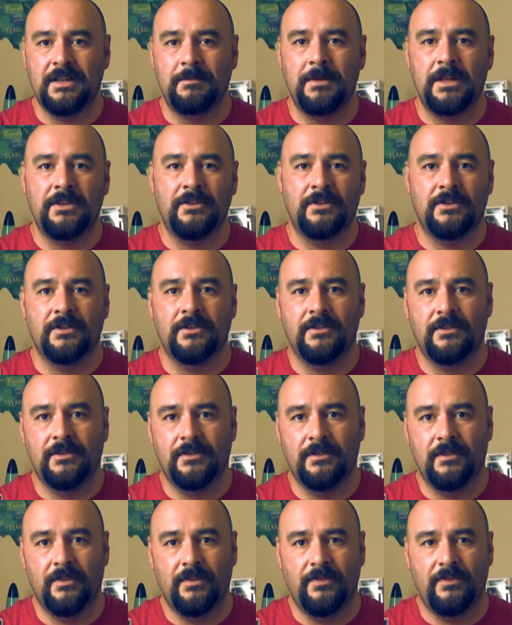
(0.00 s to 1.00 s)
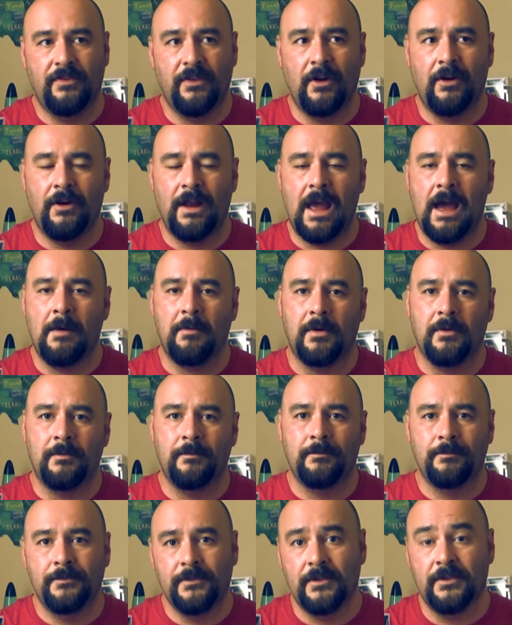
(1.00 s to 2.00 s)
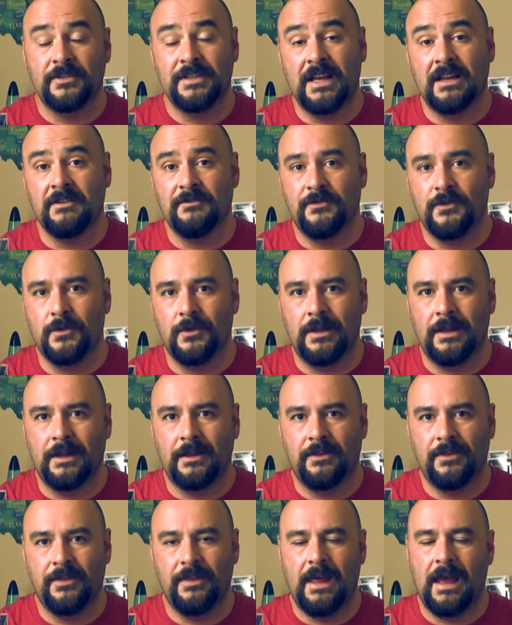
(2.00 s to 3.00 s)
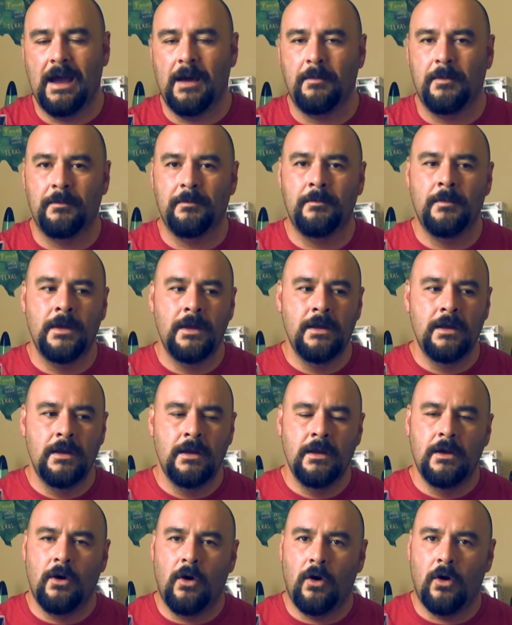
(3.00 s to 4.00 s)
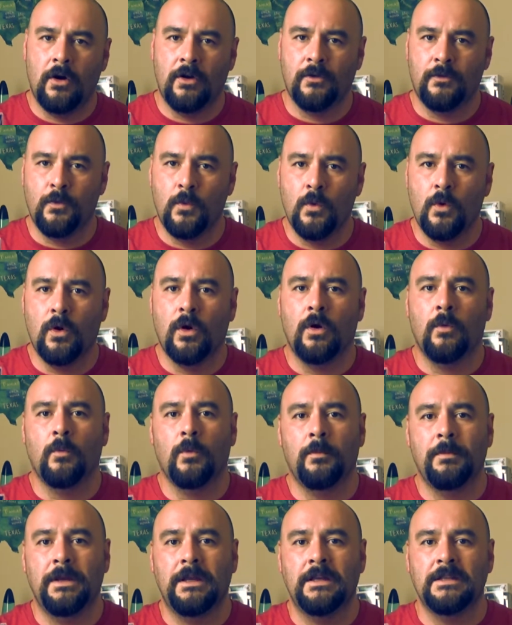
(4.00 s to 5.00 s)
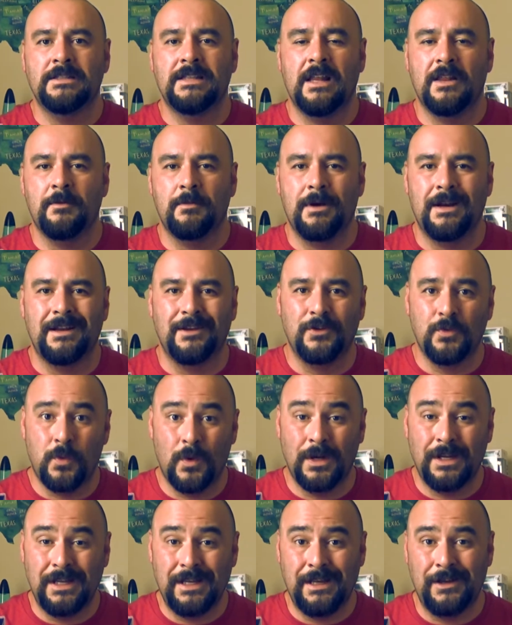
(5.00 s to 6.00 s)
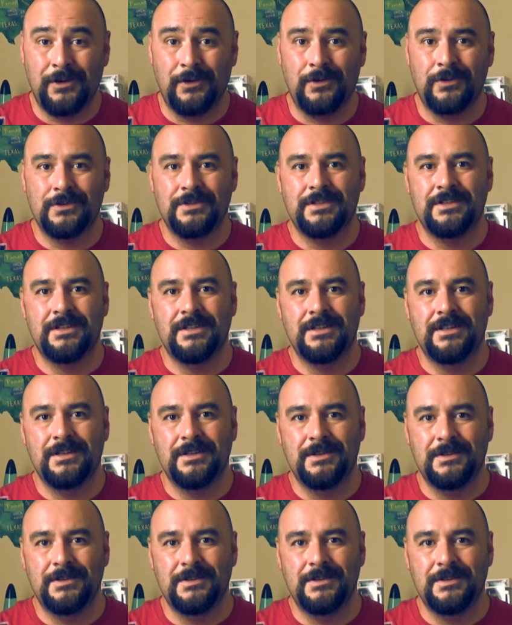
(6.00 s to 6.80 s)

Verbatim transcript: I mean, their third album, their second full length album, Art of War, will be celebrating 20 years